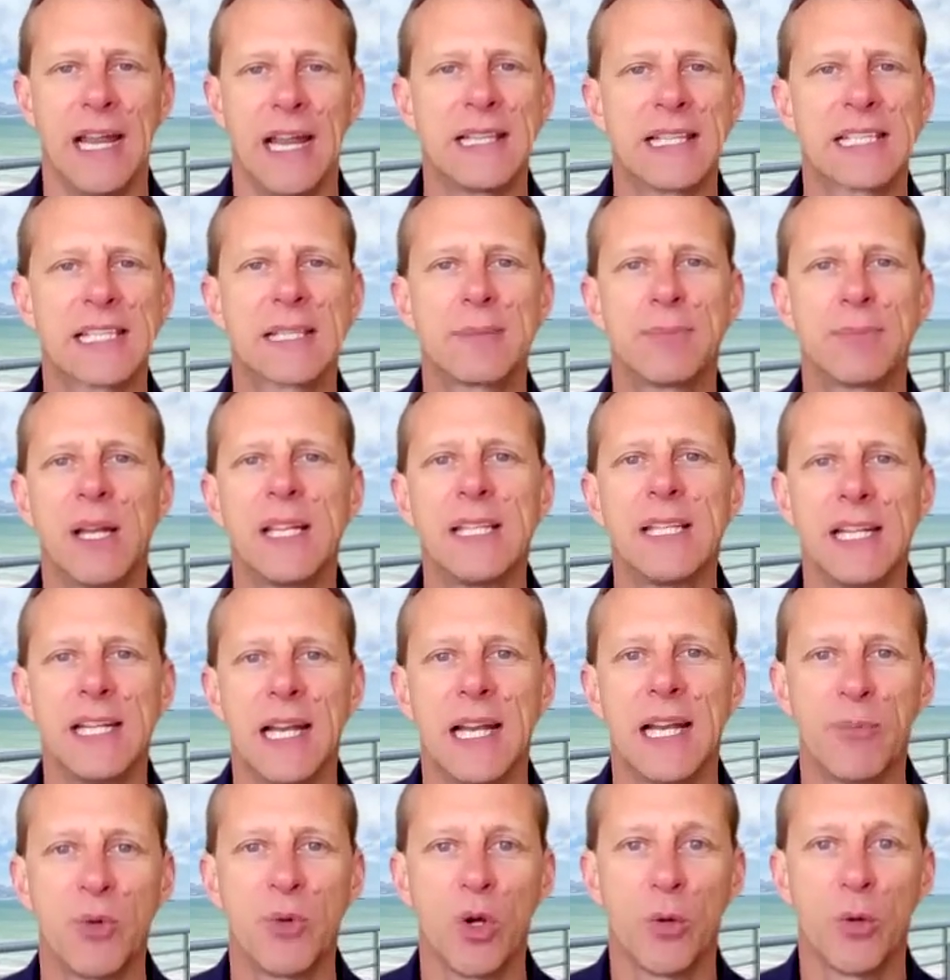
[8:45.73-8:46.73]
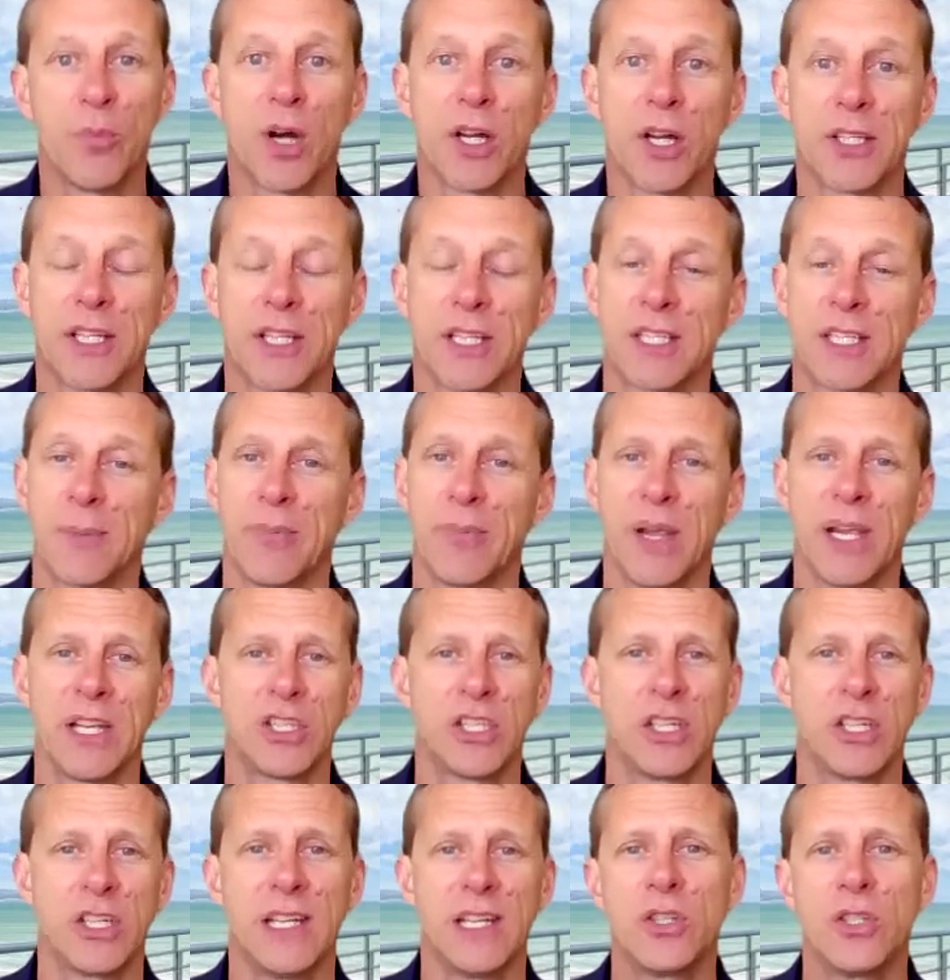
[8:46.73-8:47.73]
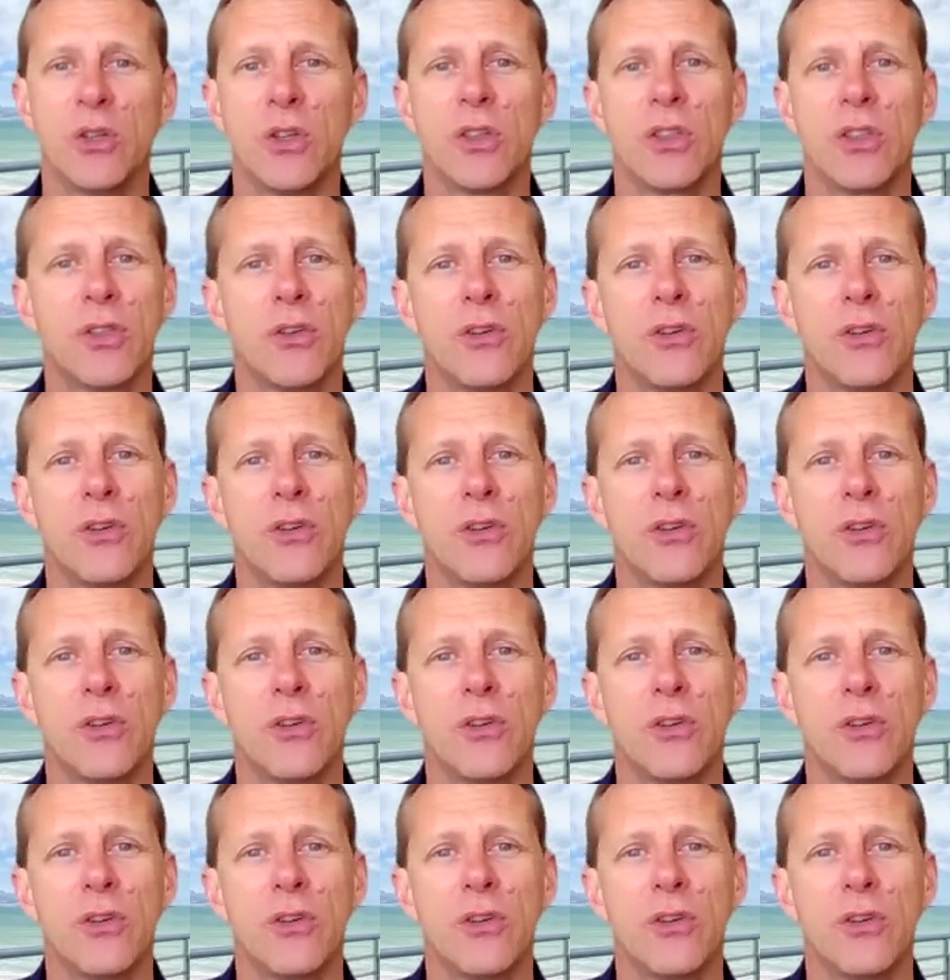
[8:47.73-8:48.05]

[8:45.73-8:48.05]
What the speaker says: and splitting up your participation into